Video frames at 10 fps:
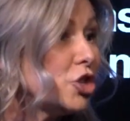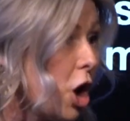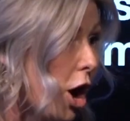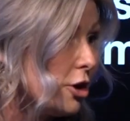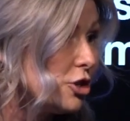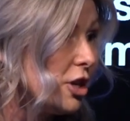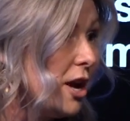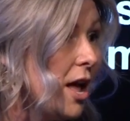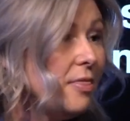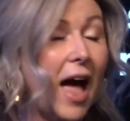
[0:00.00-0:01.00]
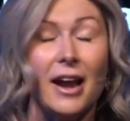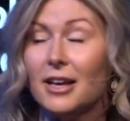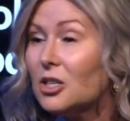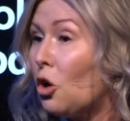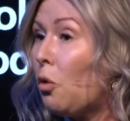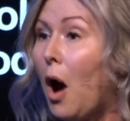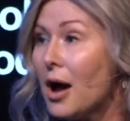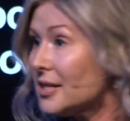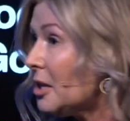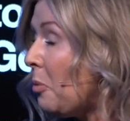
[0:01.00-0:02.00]
charge. That is
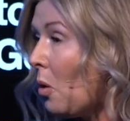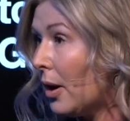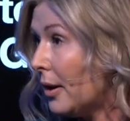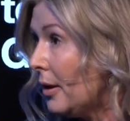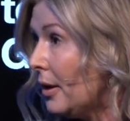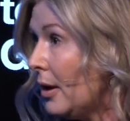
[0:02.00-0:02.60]
across the board